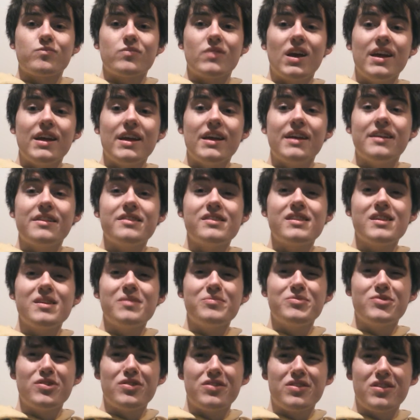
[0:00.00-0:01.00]
it
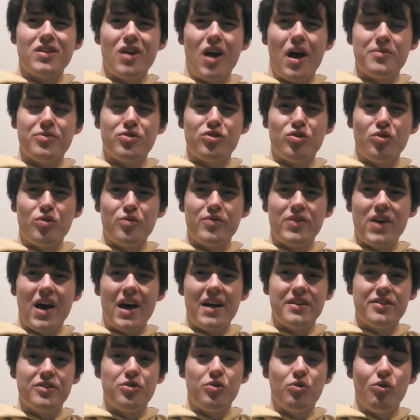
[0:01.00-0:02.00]
seems just I've sort of
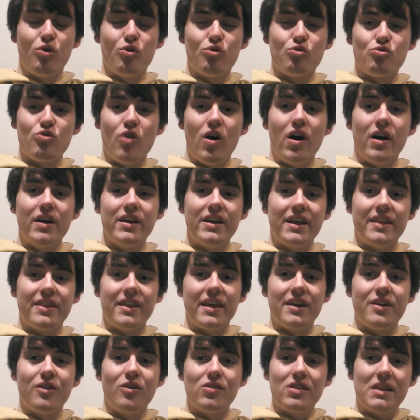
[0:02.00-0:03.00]
gotten to a rut and
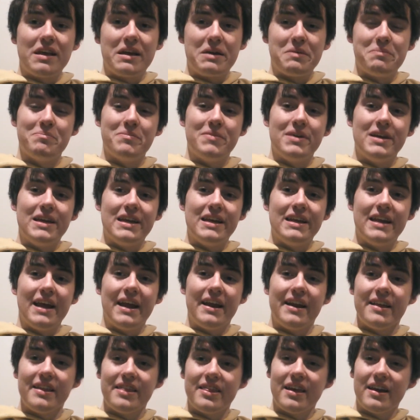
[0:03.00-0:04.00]
they don't like mean
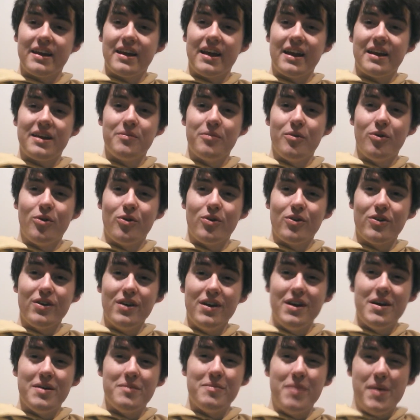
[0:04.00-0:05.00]
anything anymore.
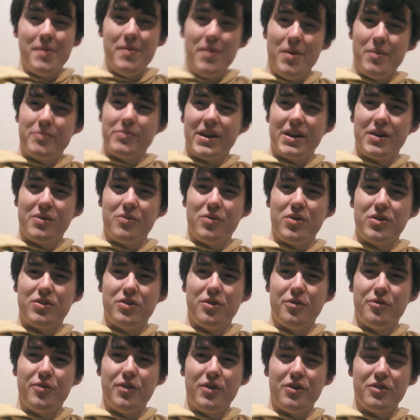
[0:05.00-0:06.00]
Maybe I'm getting way
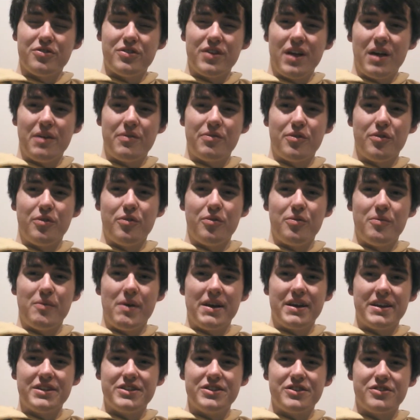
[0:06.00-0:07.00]
too philosophical for
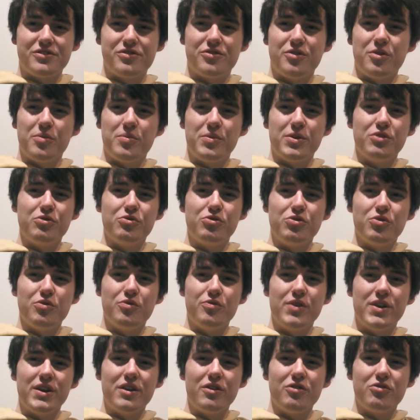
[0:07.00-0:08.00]
making just stupid YouTube
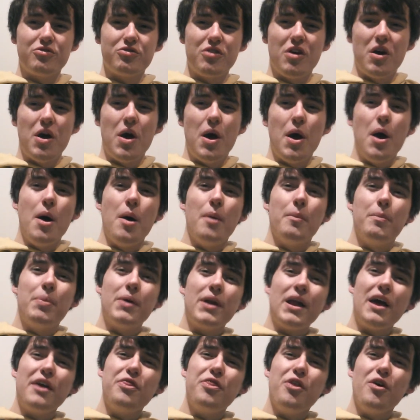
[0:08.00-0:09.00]
videos.
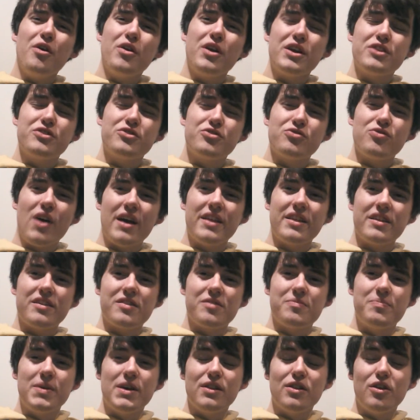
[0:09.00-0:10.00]
But I thought I'd try
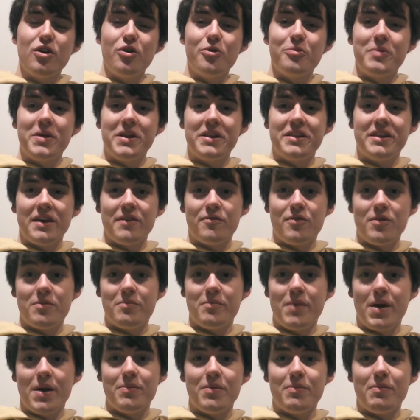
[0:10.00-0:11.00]
this, be a little bit different,
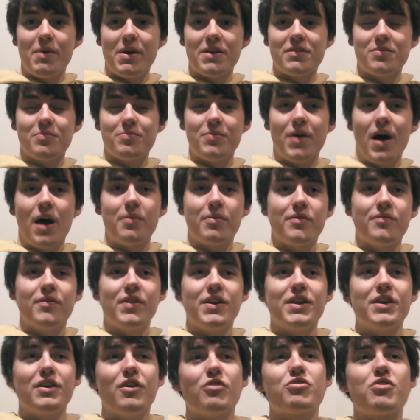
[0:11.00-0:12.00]
maybe make some topic
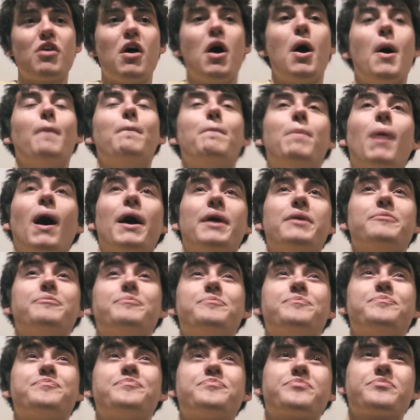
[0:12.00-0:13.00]
videos. But
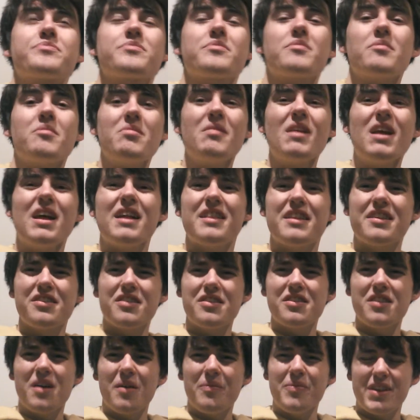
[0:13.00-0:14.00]
this
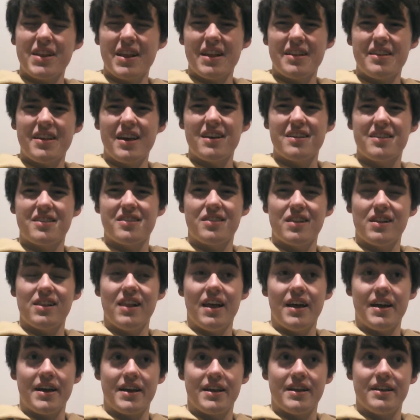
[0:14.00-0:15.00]
is something that takes,
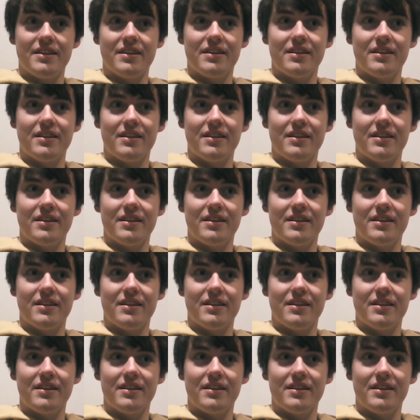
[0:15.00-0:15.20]
like,